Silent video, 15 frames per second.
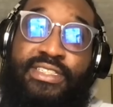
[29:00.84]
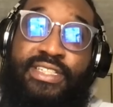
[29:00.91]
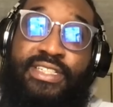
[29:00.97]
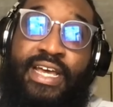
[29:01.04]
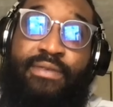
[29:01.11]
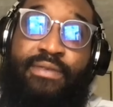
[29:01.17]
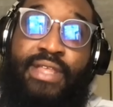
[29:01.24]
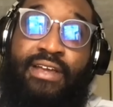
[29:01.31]
a
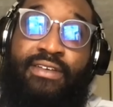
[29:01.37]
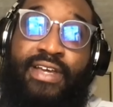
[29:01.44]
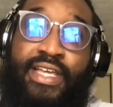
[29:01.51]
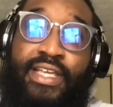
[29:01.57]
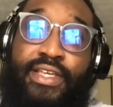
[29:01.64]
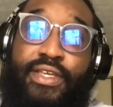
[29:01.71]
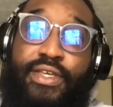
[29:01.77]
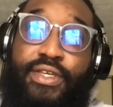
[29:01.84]
time that
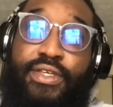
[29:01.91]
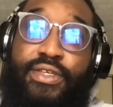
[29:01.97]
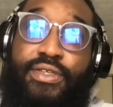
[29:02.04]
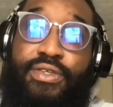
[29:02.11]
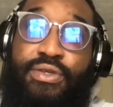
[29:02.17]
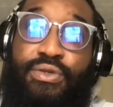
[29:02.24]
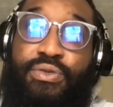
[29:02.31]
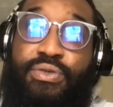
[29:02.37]
like
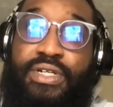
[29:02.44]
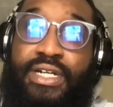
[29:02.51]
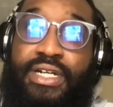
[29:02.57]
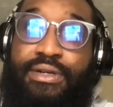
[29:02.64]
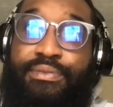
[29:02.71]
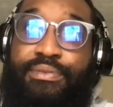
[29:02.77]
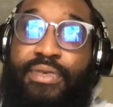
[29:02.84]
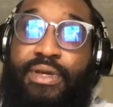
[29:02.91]
you
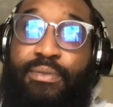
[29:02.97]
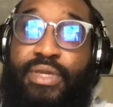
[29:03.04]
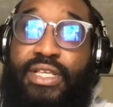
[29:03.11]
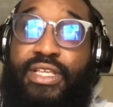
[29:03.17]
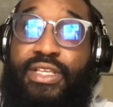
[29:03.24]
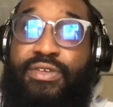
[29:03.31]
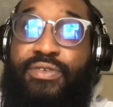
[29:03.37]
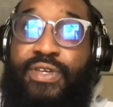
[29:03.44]

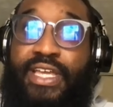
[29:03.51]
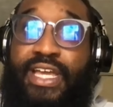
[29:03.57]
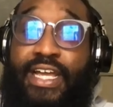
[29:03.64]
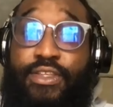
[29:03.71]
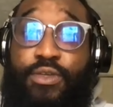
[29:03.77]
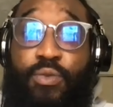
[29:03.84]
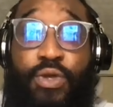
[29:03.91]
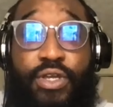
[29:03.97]
immediately
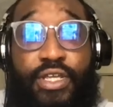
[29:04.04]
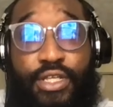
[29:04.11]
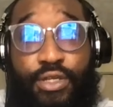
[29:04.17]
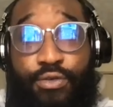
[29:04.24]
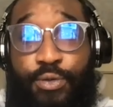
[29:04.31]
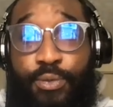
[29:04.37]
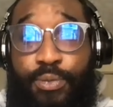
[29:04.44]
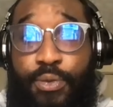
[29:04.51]
got to work in a
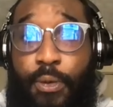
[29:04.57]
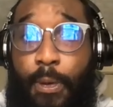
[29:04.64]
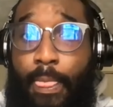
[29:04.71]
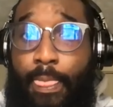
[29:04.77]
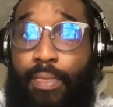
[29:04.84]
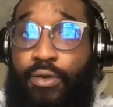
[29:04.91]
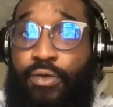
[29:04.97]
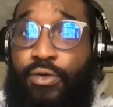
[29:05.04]
group
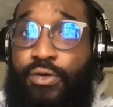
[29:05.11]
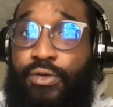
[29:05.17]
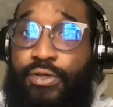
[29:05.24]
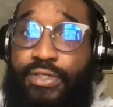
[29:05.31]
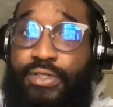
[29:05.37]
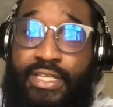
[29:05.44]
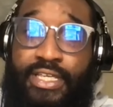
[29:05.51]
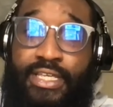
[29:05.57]
or on
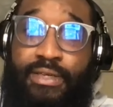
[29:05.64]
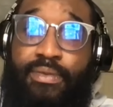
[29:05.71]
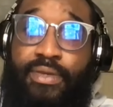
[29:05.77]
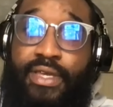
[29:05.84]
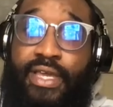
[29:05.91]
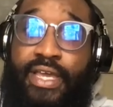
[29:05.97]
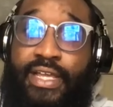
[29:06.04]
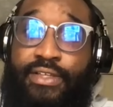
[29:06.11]
team
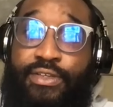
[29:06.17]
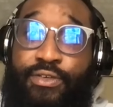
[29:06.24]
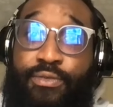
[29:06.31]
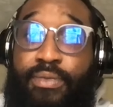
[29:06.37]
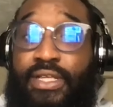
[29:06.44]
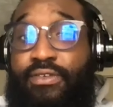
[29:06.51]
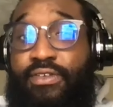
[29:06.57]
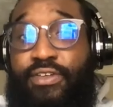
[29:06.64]
and you
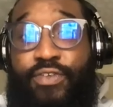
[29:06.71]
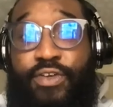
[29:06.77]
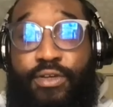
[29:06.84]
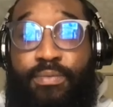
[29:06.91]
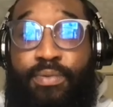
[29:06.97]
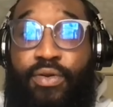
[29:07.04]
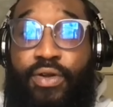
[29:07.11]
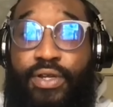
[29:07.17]
immediately fell
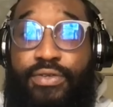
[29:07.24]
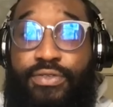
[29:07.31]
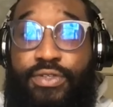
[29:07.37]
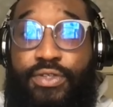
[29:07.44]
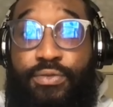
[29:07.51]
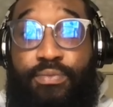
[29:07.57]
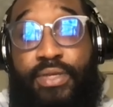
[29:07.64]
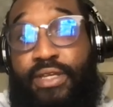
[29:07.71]
apart. So
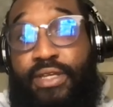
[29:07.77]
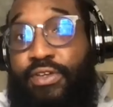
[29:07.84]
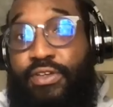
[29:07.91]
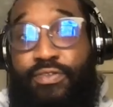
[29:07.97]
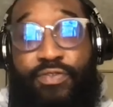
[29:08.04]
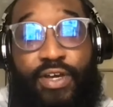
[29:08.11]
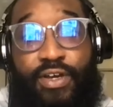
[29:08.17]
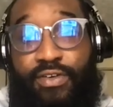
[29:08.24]
you immediately
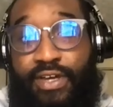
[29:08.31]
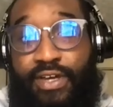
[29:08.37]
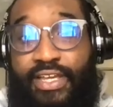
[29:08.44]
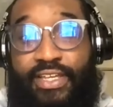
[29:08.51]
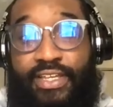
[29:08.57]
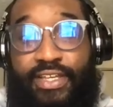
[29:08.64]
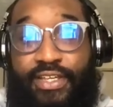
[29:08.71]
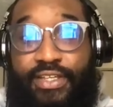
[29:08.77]
felt
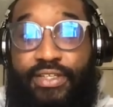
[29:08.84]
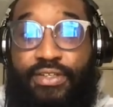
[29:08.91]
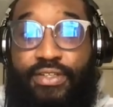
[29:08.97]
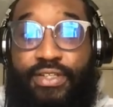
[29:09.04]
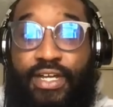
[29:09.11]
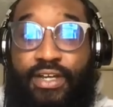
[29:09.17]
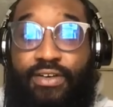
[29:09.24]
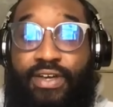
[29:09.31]
like,
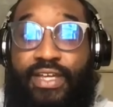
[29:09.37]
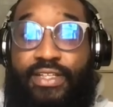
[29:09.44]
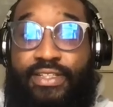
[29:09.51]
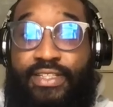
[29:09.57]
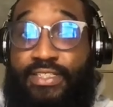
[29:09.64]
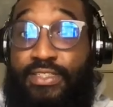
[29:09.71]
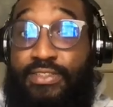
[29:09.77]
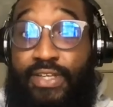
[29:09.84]
like
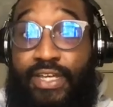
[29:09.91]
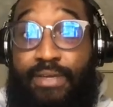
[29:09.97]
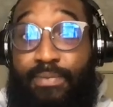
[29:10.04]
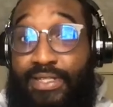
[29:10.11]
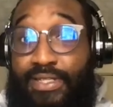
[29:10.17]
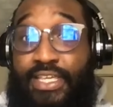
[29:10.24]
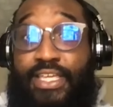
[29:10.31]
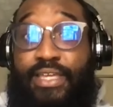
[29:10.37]
this is like
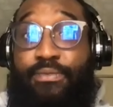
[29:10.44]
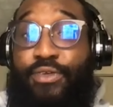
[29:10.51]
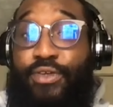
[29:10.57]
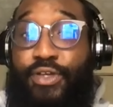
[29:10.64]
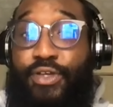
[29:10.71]
my team,